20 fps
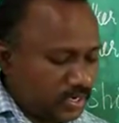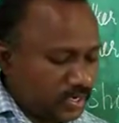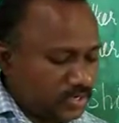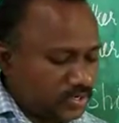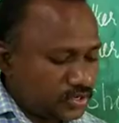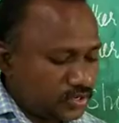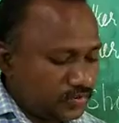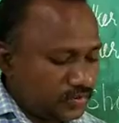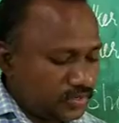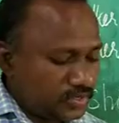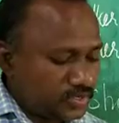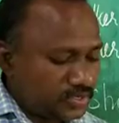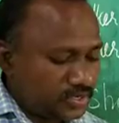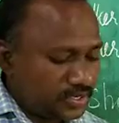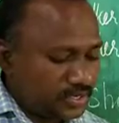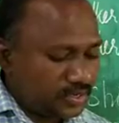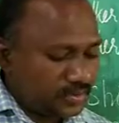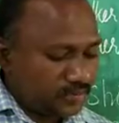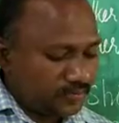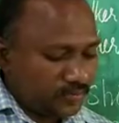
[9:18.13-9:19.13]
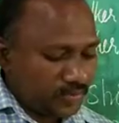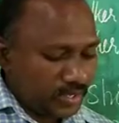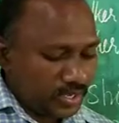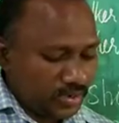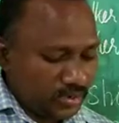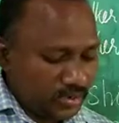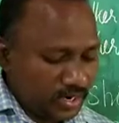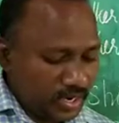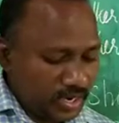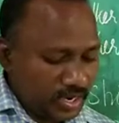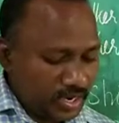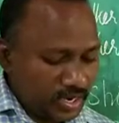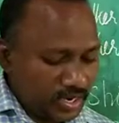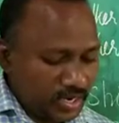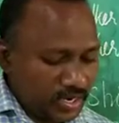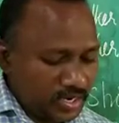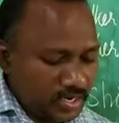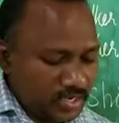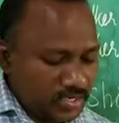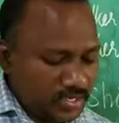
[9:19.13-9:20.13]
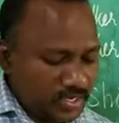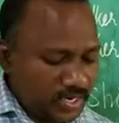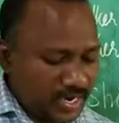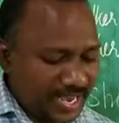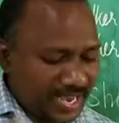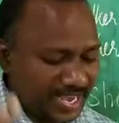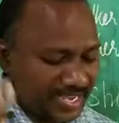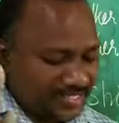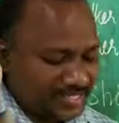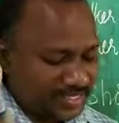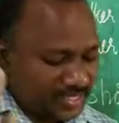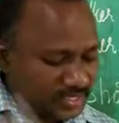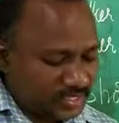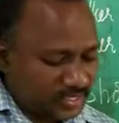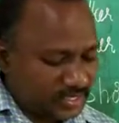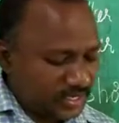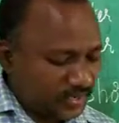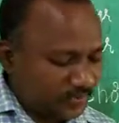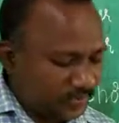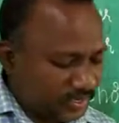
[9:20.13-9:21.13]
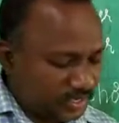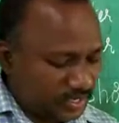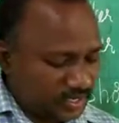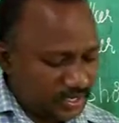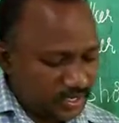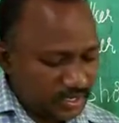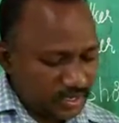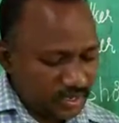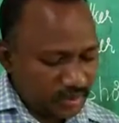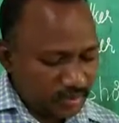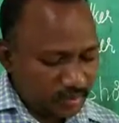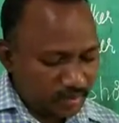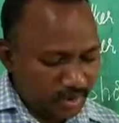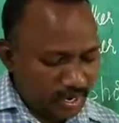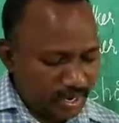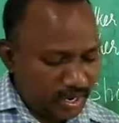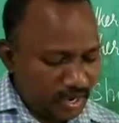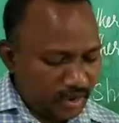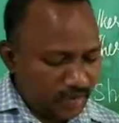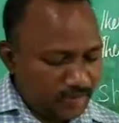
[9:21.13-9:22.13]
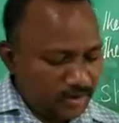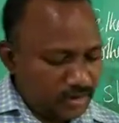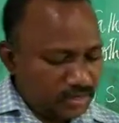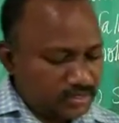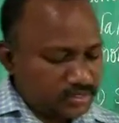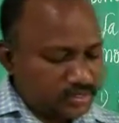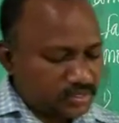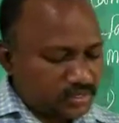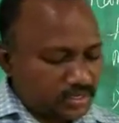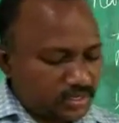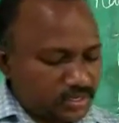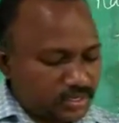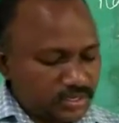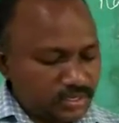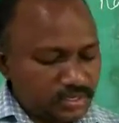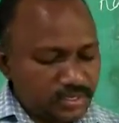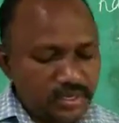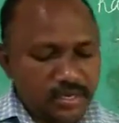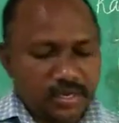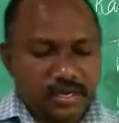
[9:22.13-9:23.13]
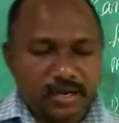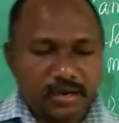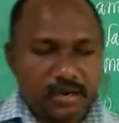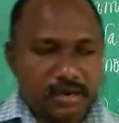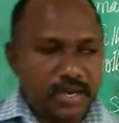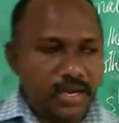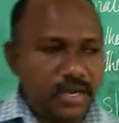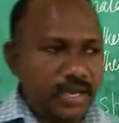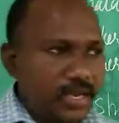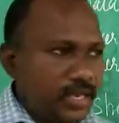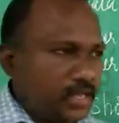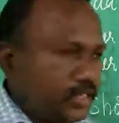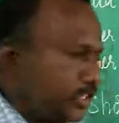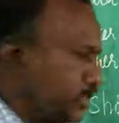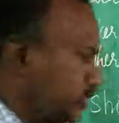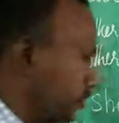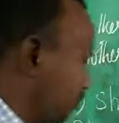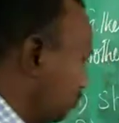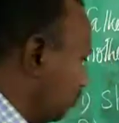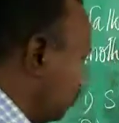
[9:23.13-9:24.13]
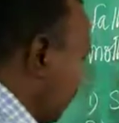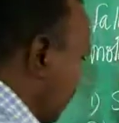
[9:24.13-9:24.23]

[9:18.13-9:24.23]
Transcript: She was okay, she has received many awards okay, in these two